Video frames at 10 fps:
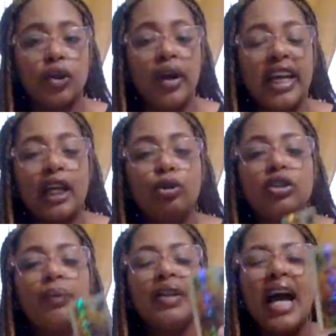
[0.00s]
Okay, y'all do
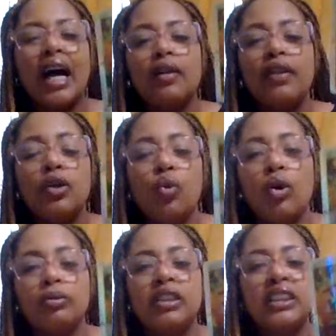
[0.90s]
something out of the
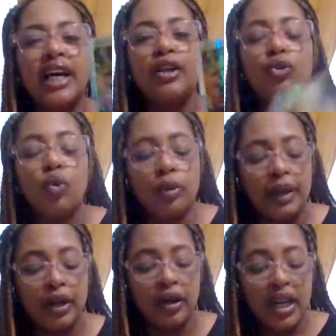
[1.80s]
norm, society norm
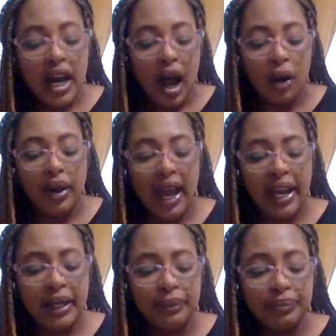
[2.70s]
here.
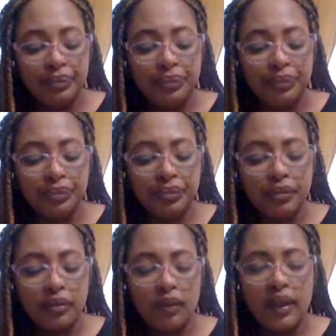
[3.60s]
Okay.
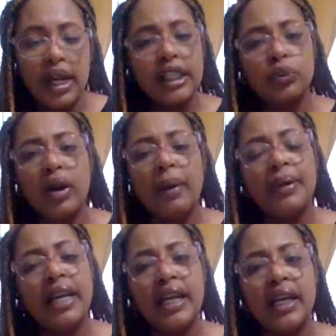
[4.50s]
That's what I'm
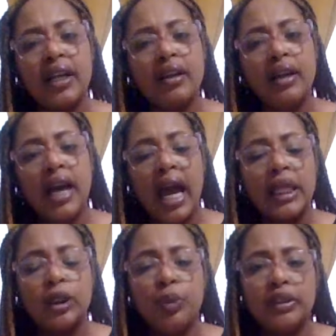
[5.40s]
getting.
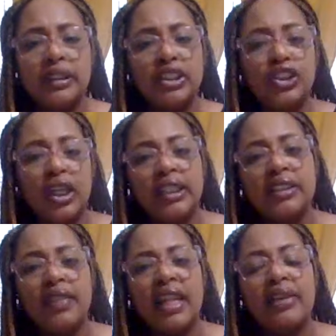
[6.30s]
And this person is jealous
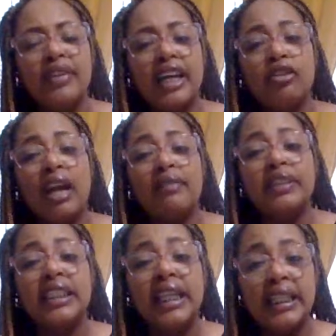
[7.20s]
of that. They feel like your life
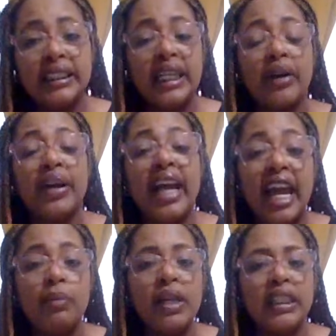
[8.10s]
was easy or
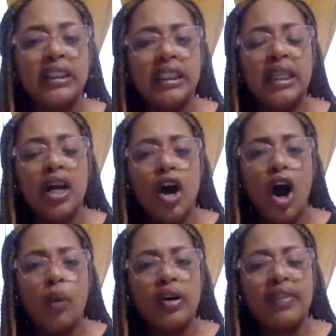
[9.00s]
came easy
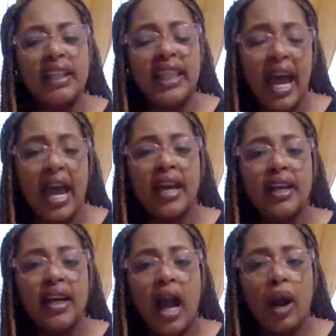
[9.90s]
or whatever like that.
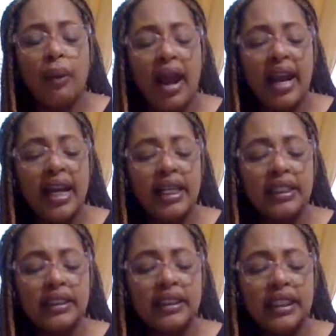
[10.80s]
All right?
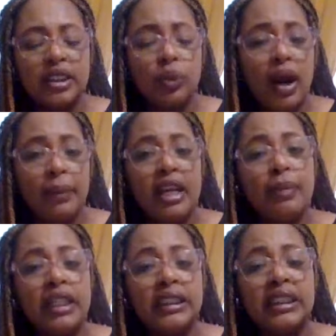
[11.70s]
is what I'm getting.
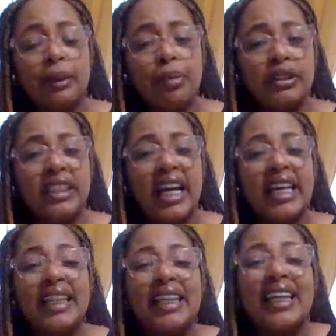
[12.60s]
But this is the type of person that
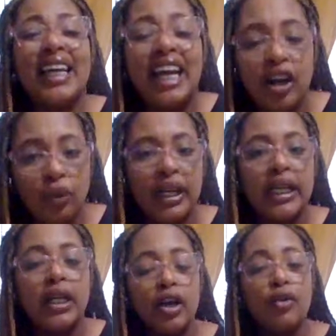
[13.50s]
get
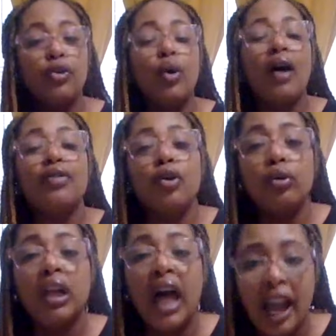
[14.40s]
carried throughout their
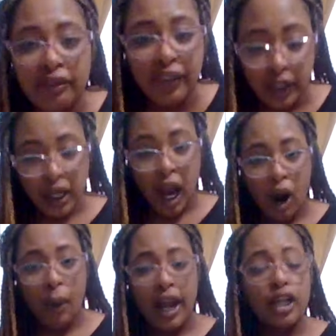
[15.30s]
life.
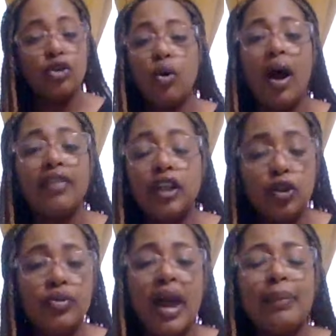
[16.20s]
All right, you don't have to
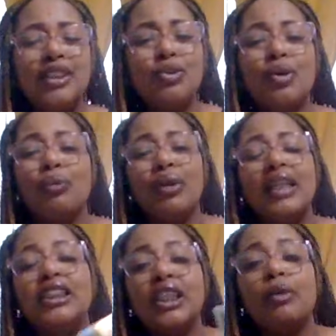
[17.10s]
do that, but you can really
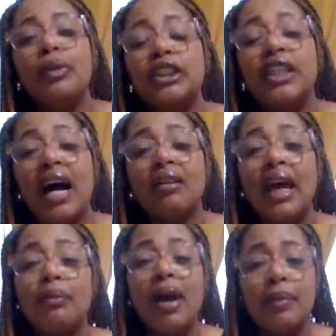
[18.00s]
shut a bitch down.
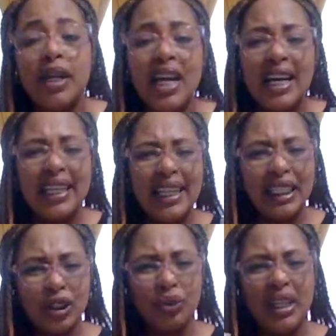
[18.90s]
Like, baby,
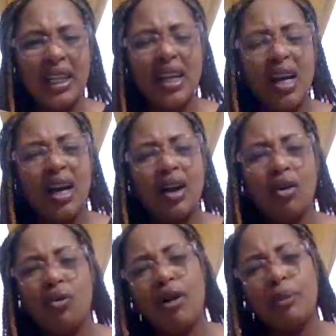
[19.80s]
didn't you need
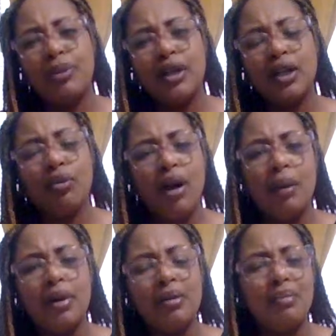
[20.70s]
grandpa,
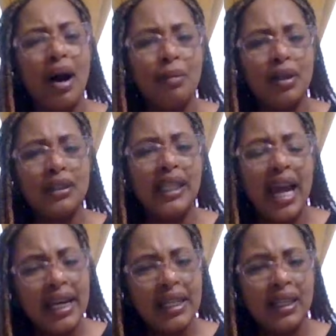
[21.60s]
grandma, mama,
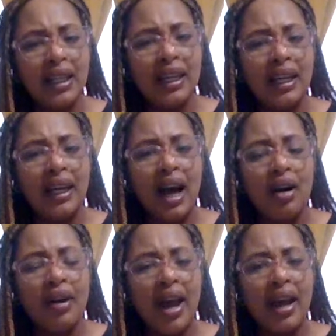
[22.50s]
daddy,
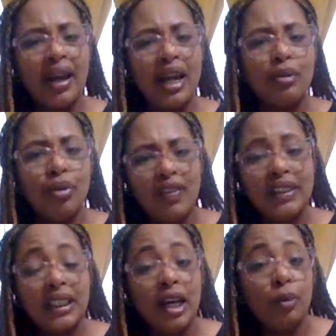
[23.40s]
okay, and brother
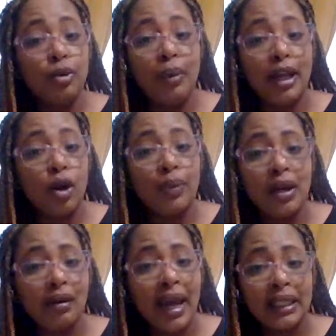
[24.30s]
to help you pay your
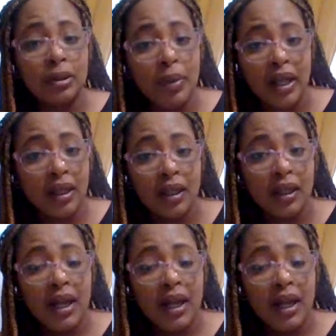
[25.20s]
bill last month?